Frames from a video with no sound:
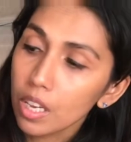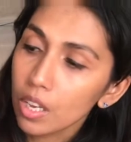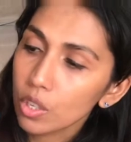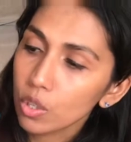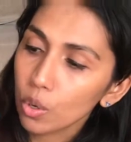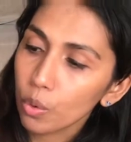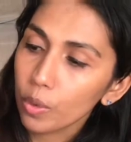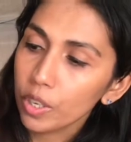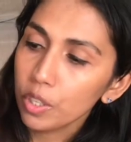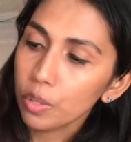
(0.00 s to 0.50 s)

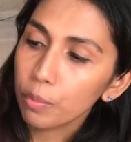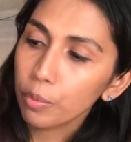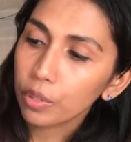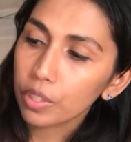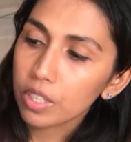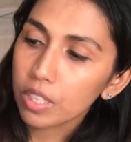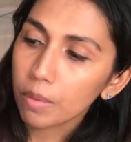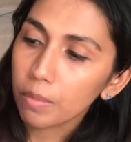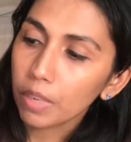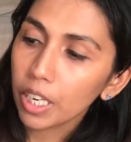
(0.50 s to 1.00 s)
So when you
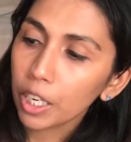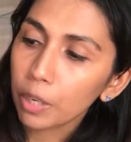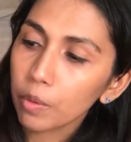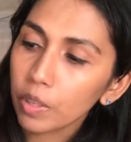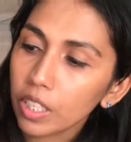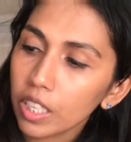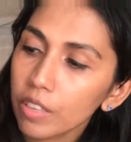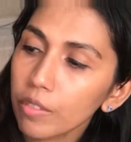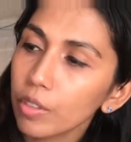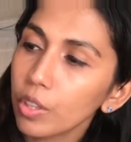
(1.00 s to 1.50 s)
put some
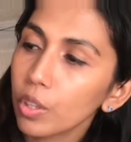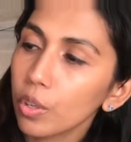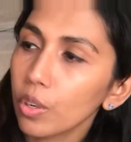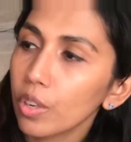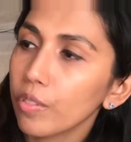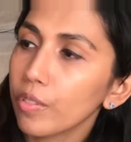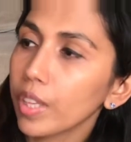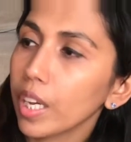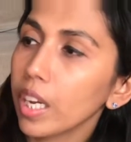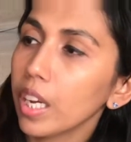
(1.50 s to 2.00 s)
liquid, even though
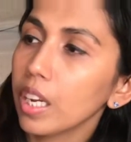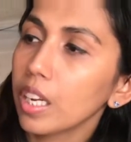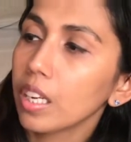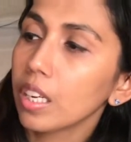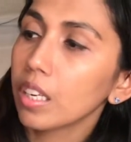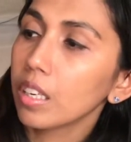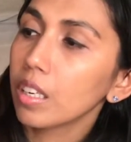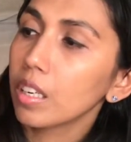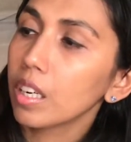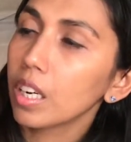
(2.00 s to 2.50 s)
if they
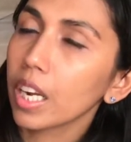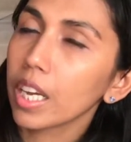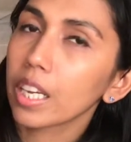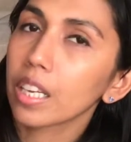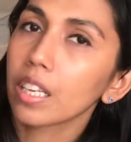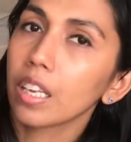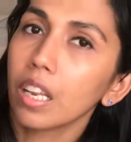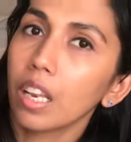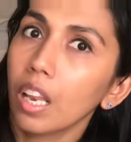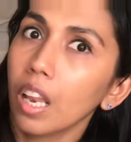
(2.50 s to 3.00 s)
are
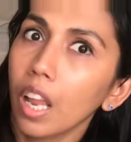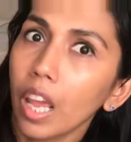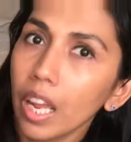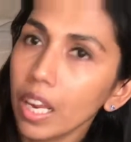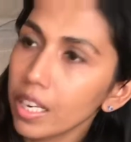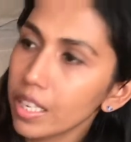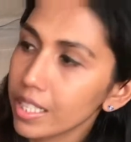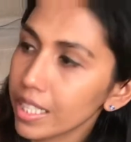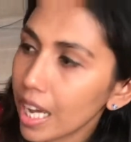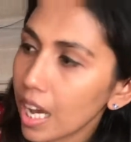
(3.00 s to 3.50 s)
like
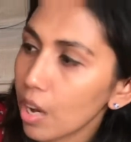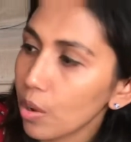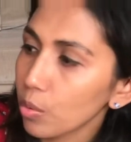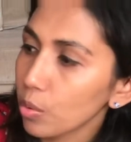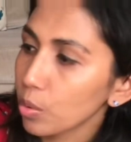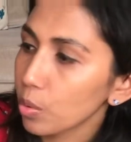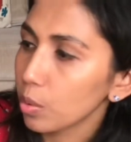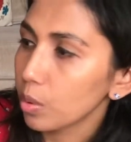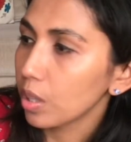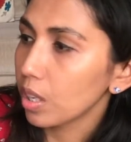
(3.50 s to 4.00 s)
laying
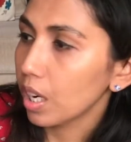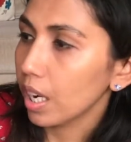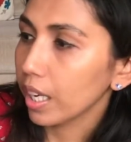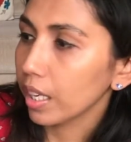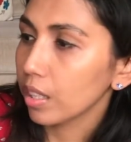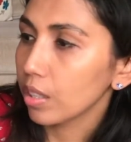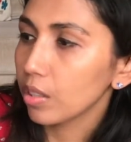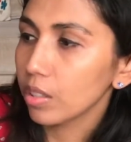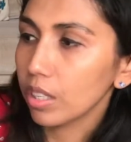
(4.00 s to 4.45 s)
down or like